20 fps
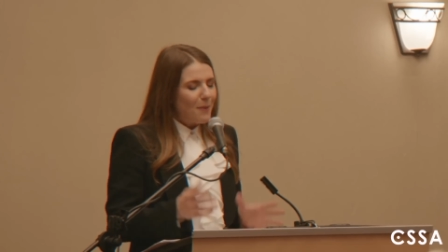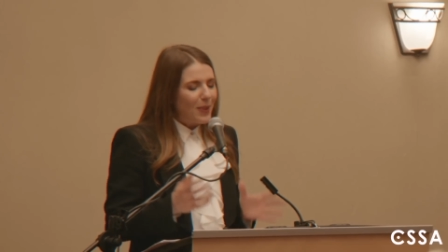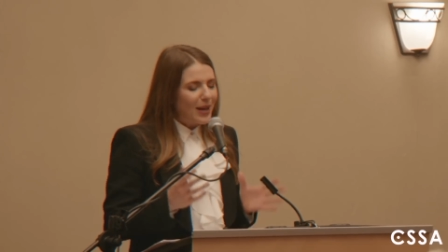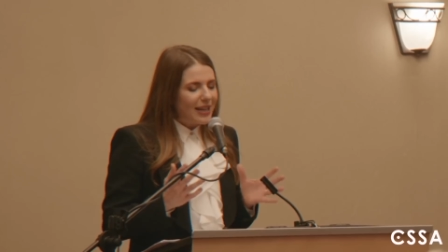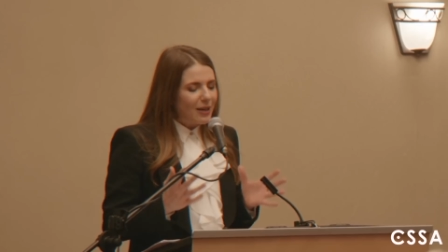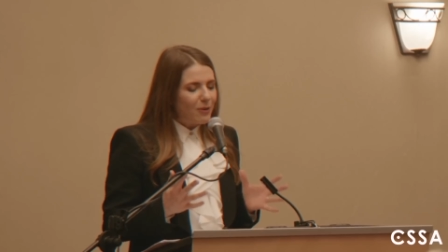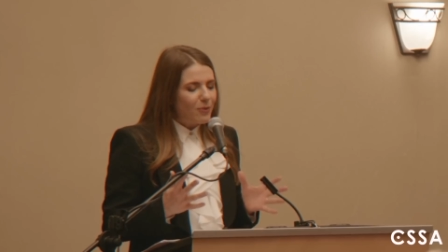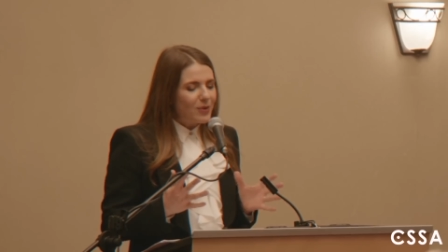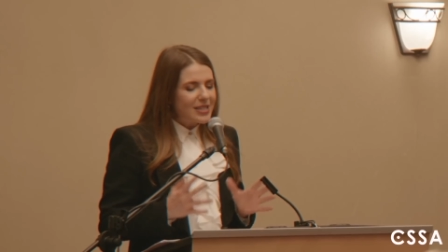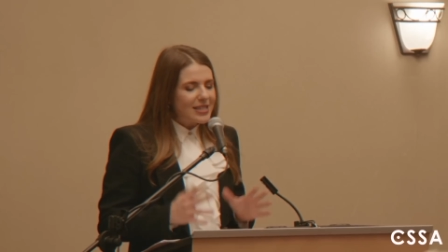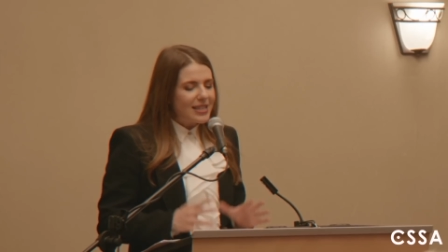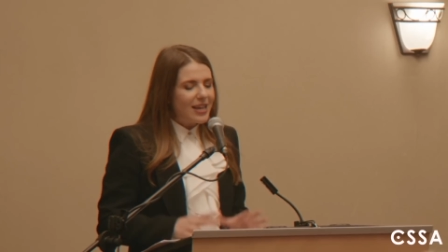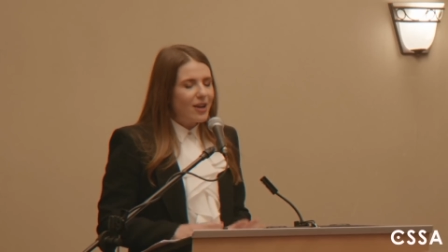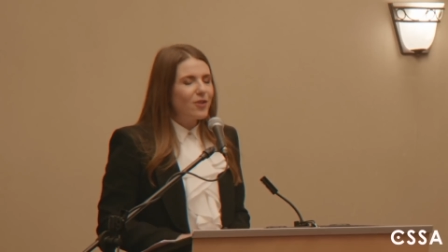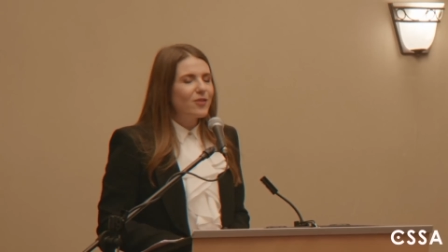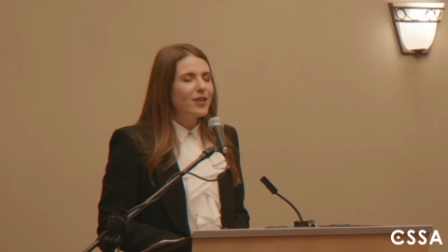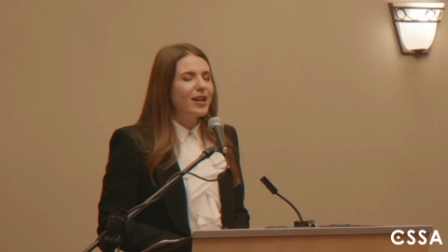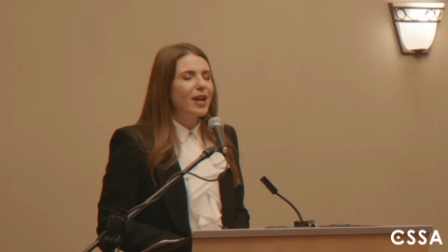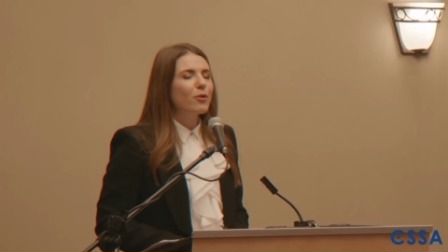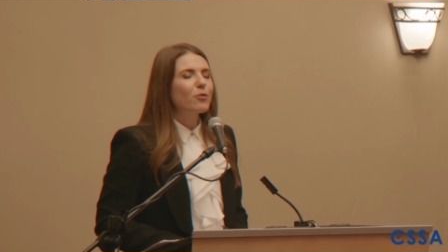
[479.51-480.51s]
But it was
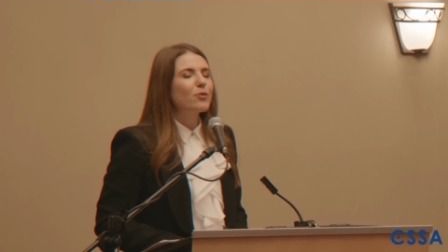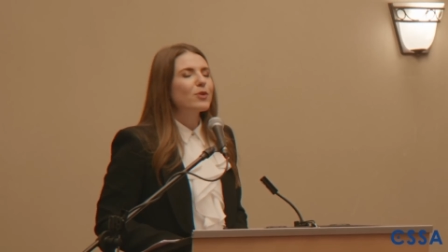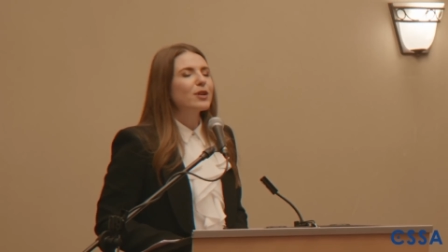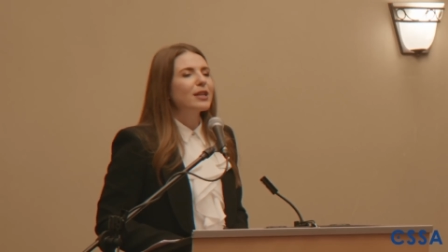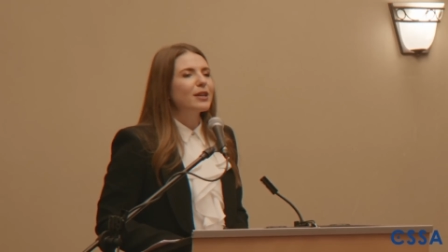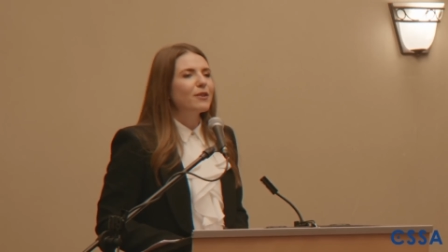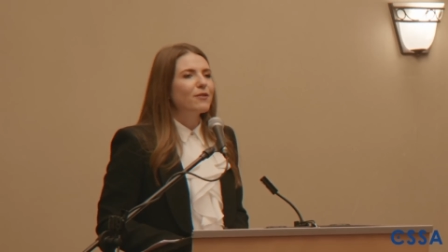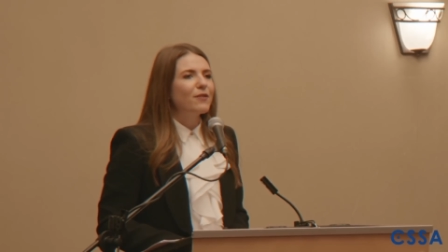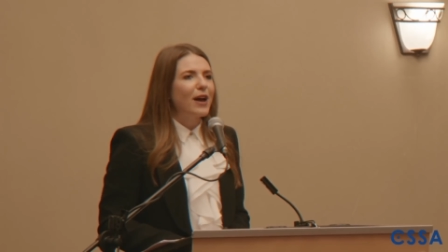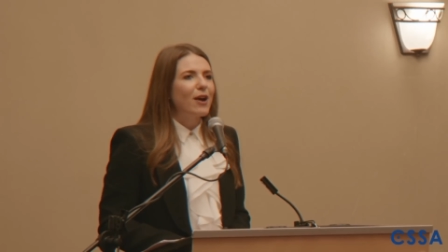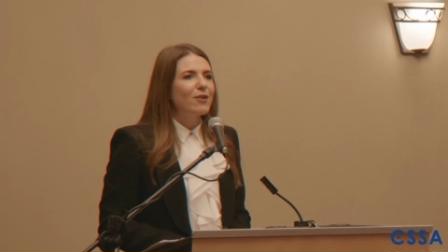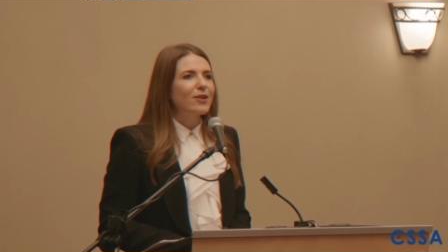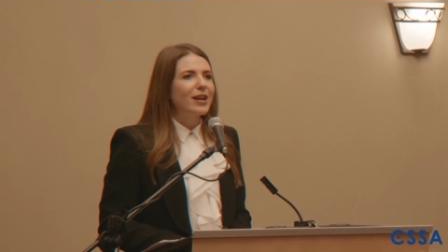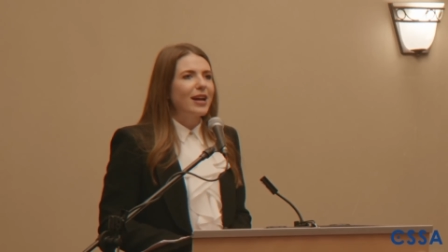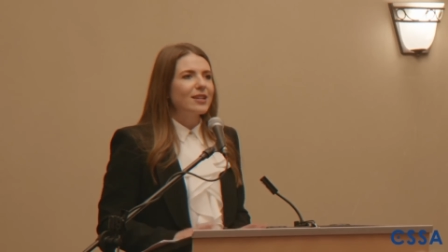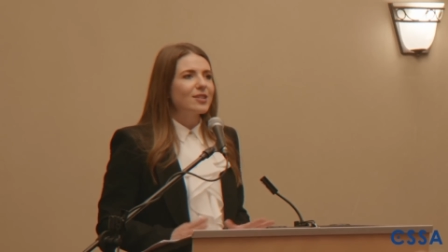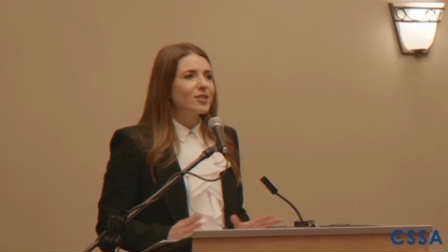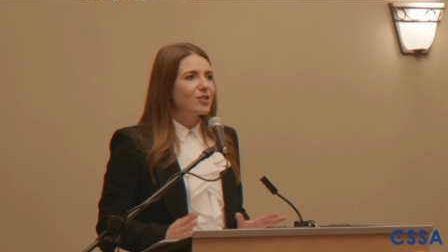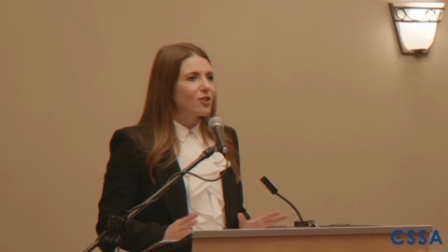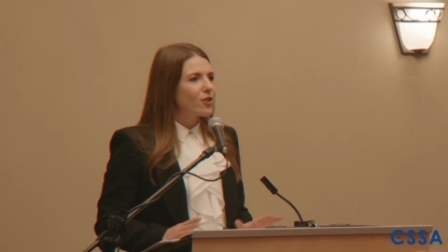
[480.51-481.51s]
there that I really found I
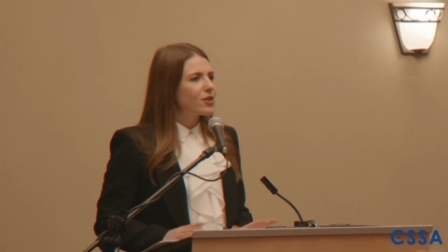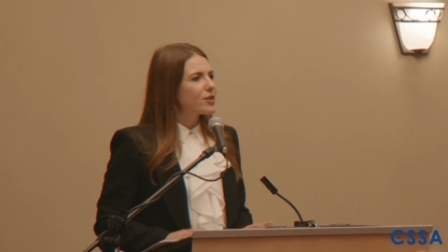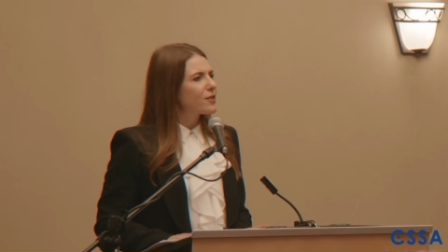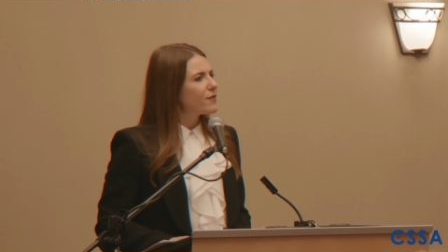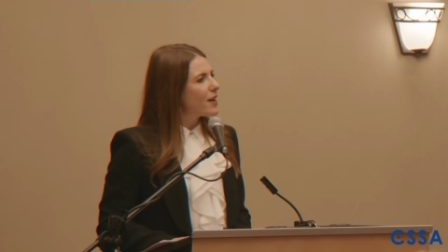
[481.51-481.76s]
had to start